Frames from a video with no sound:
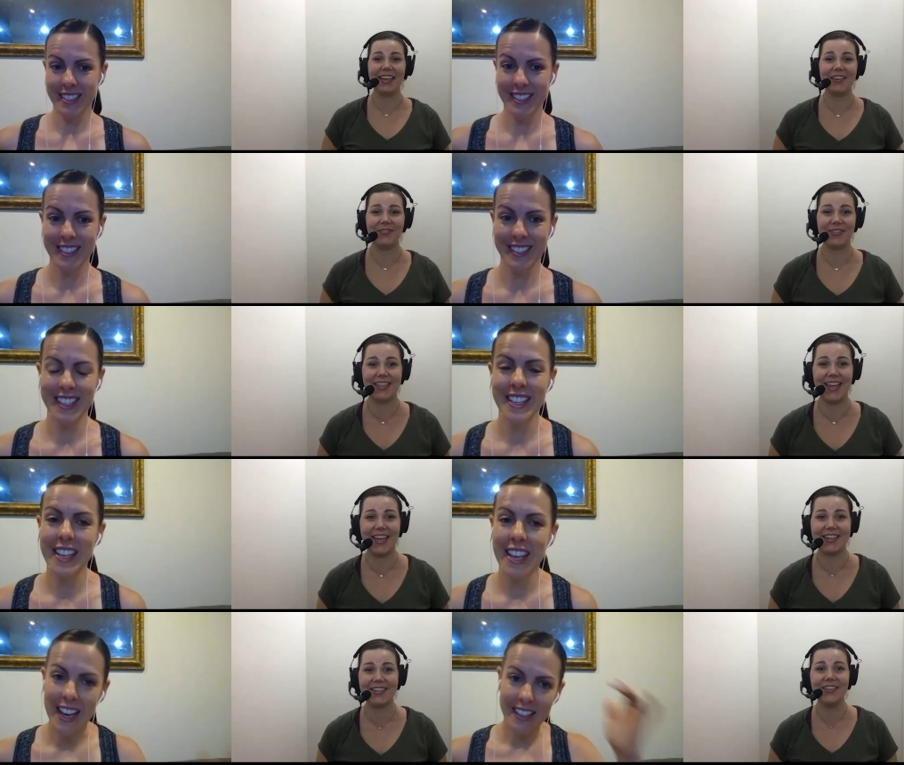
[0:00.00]
Speaker 1: if it,
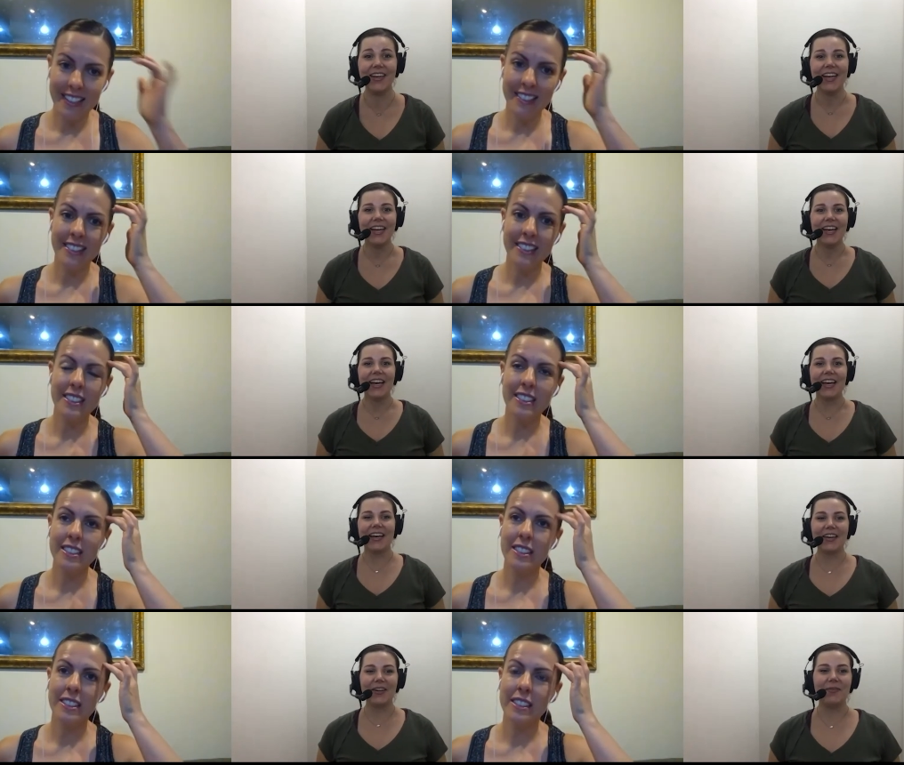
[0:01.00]
they do. Um,
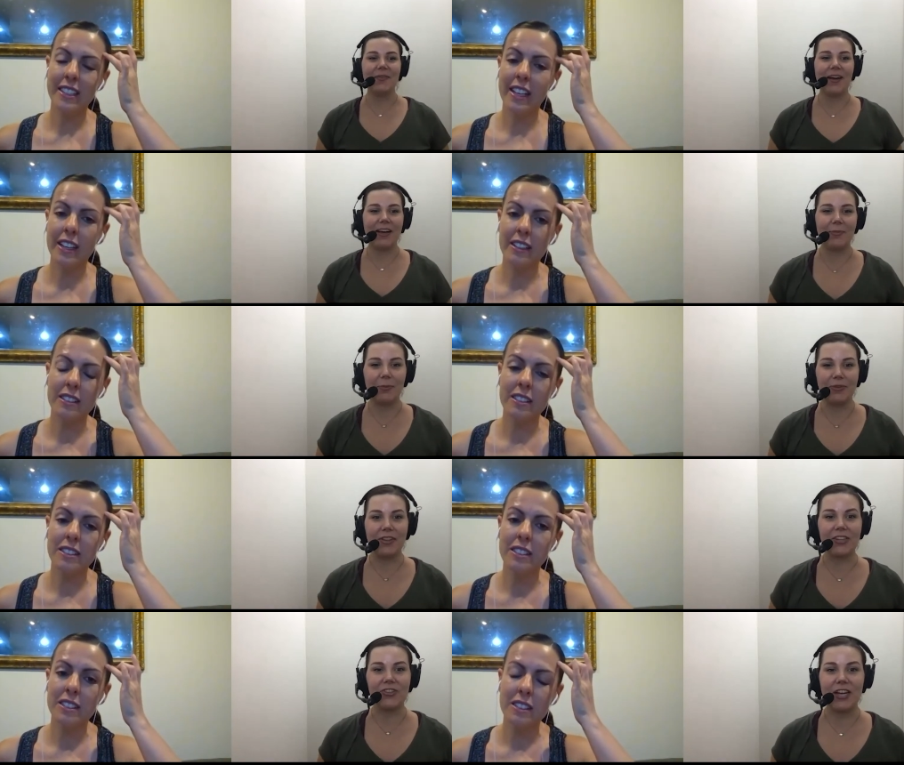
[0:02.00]
mm. I remember
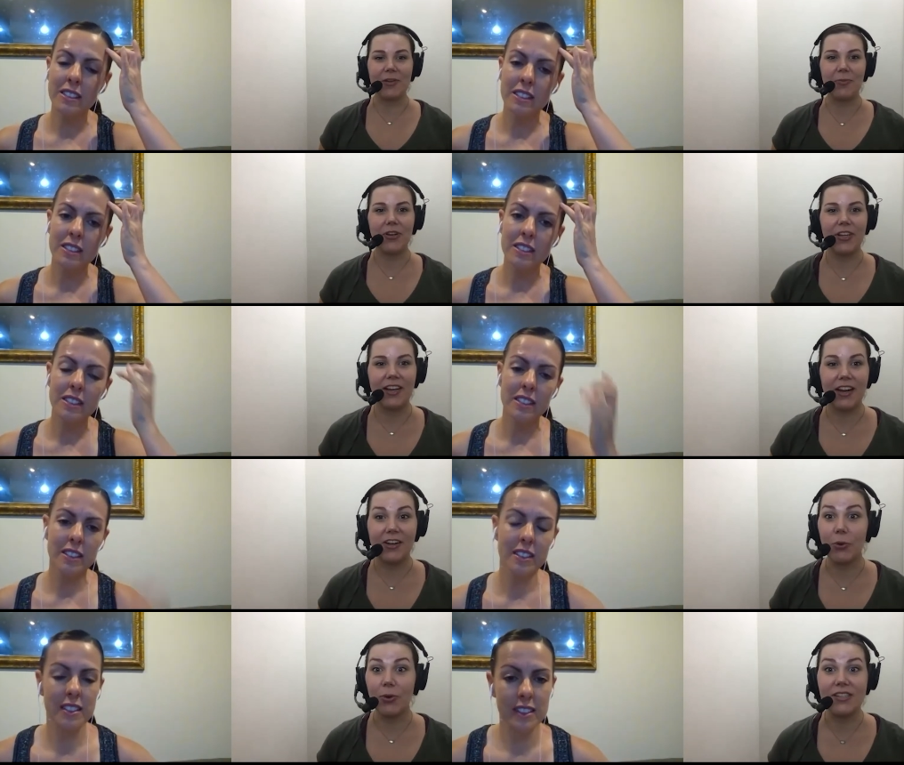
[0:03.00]
like trying to put
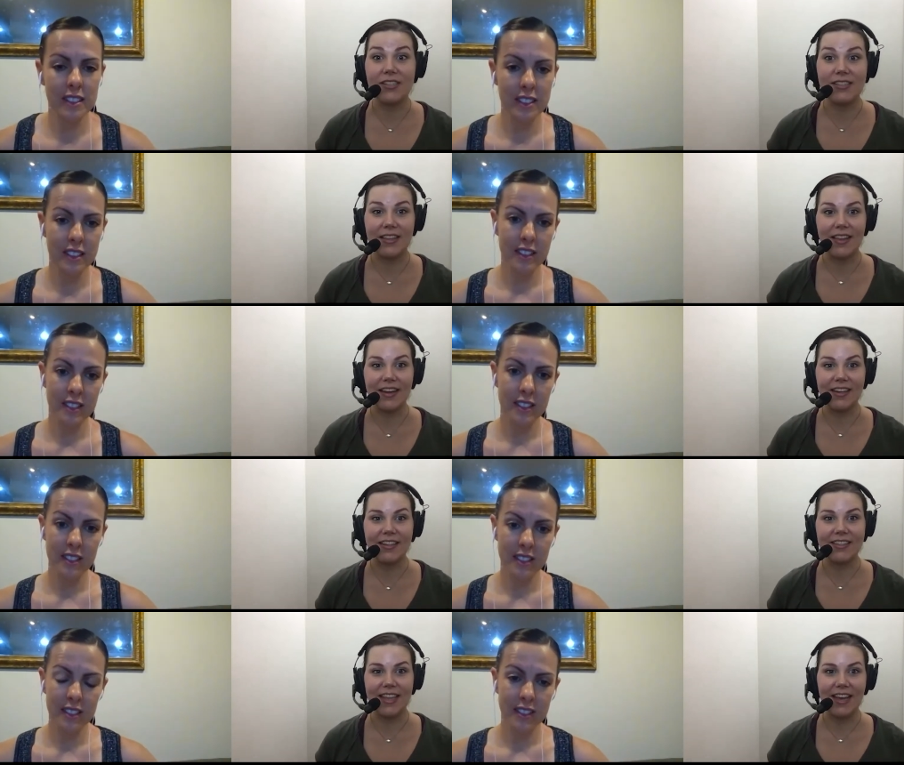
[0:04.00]
our courses in there
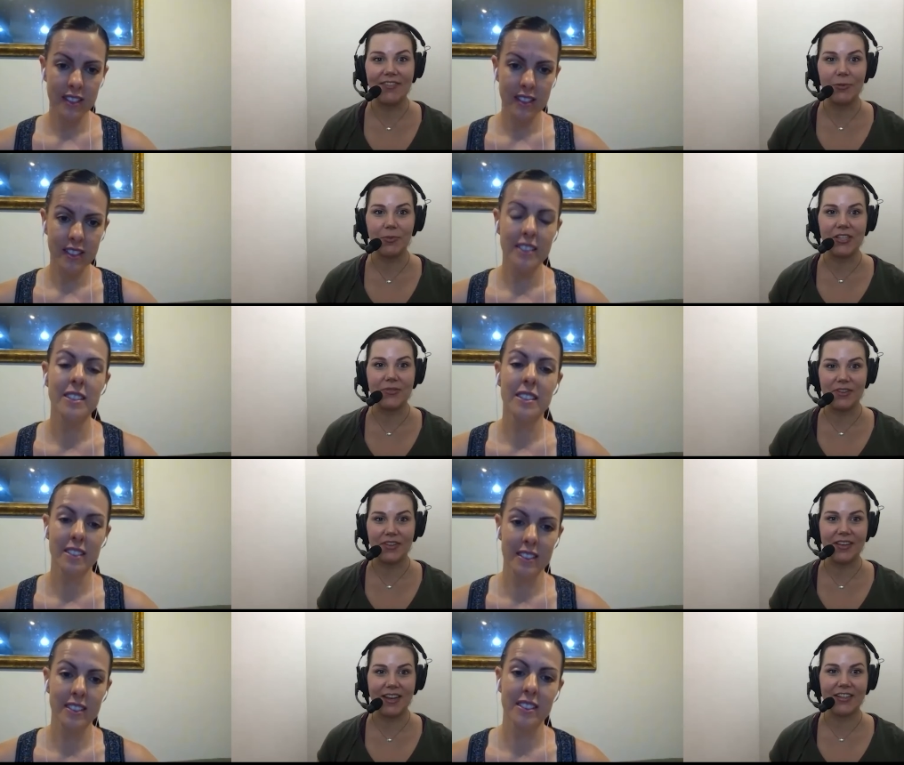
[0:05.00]
because they have a place where
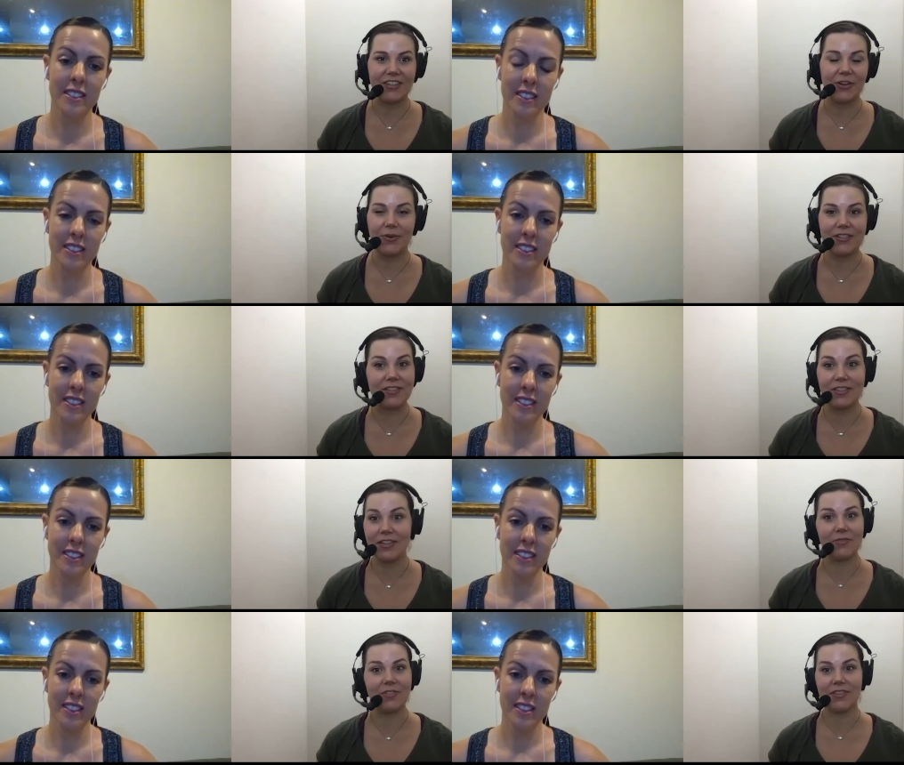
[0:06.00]
you can add your courses,
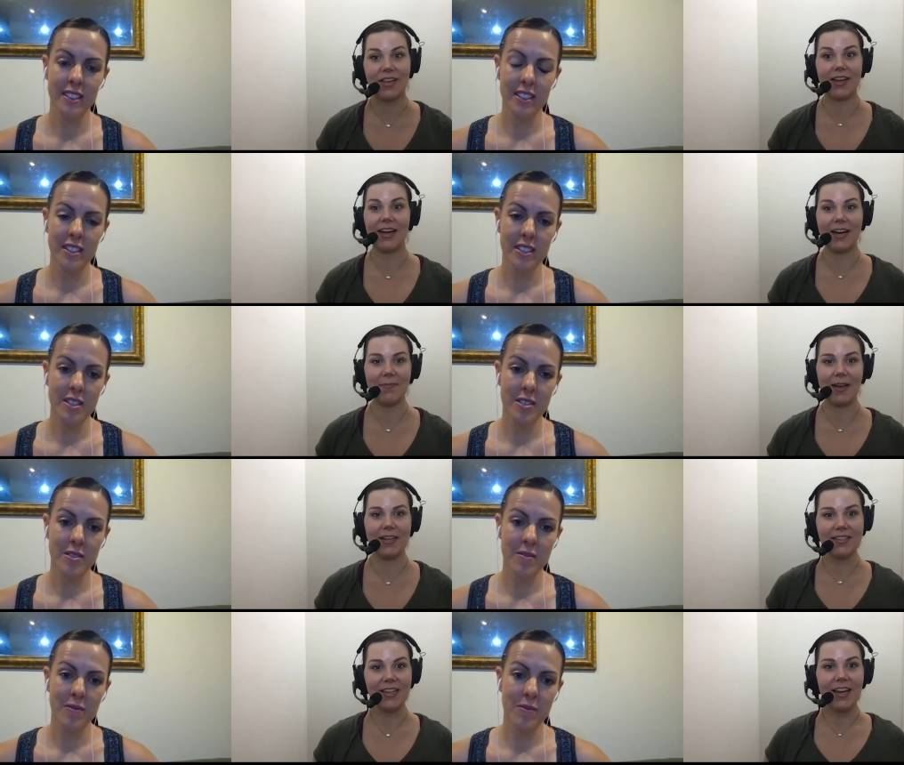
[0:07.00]
and it was like a hot
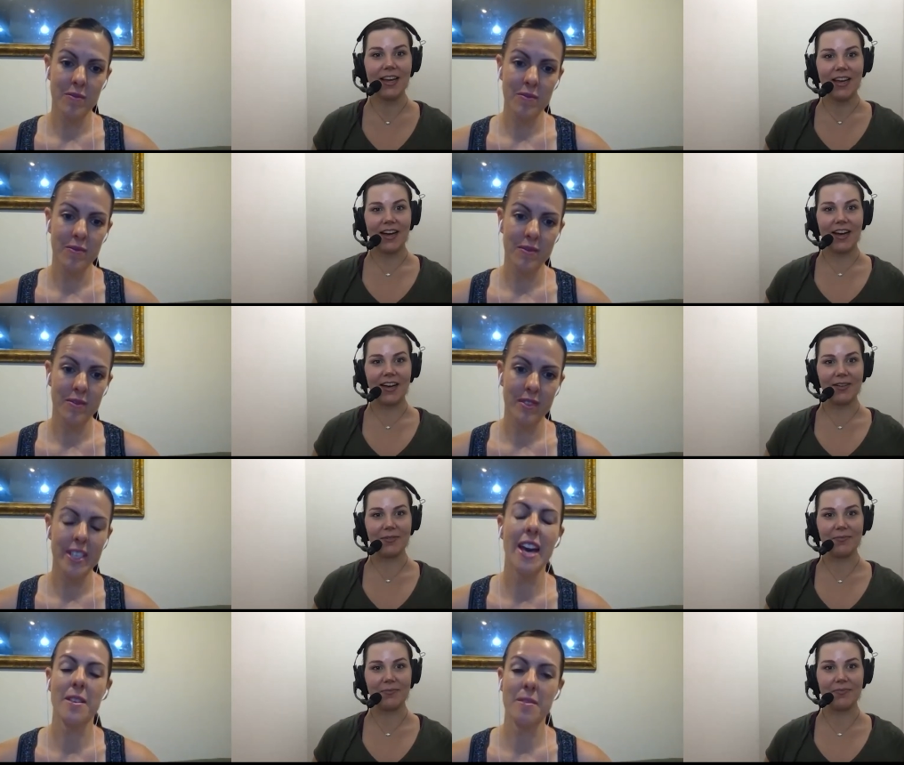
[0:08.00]
mess.
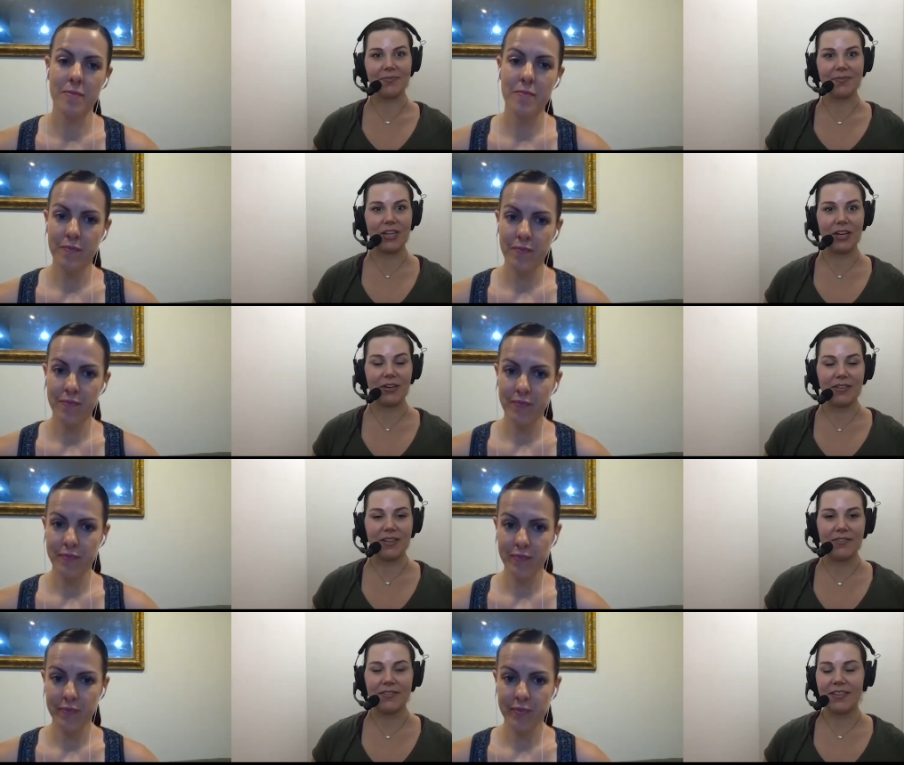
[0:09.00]
Um, yeah. So
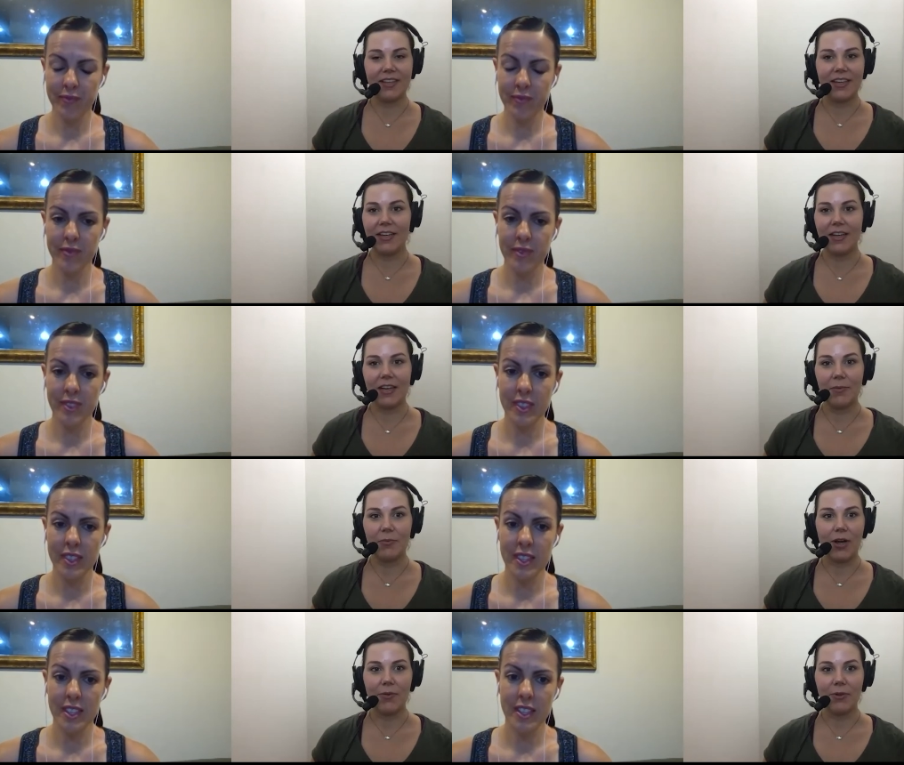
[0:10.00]
if yeah, I
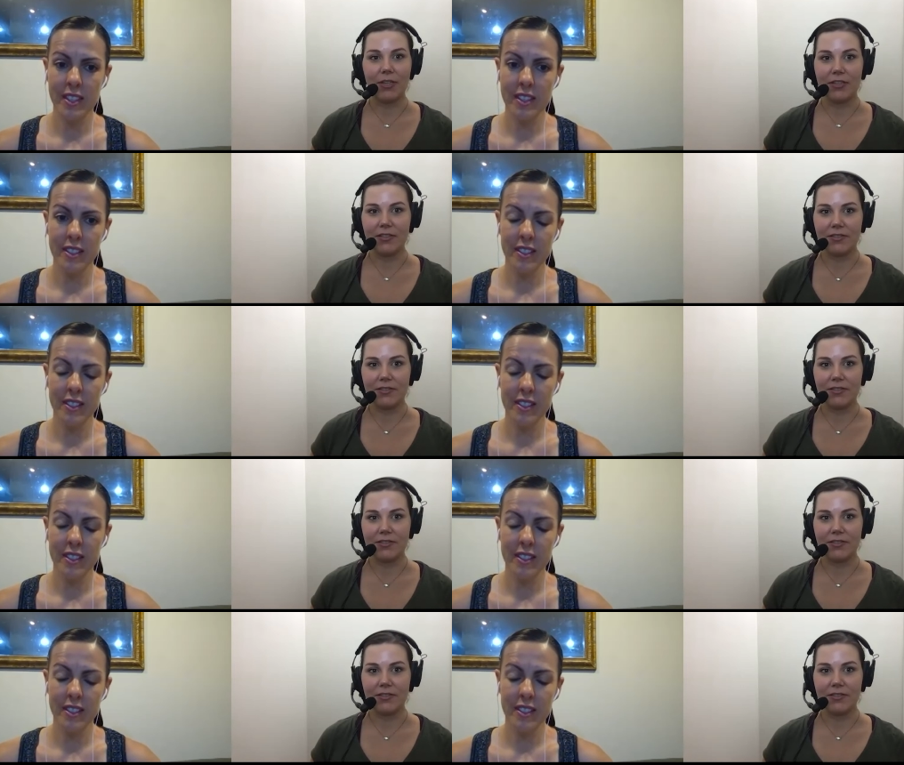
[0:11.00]
I wouldn't.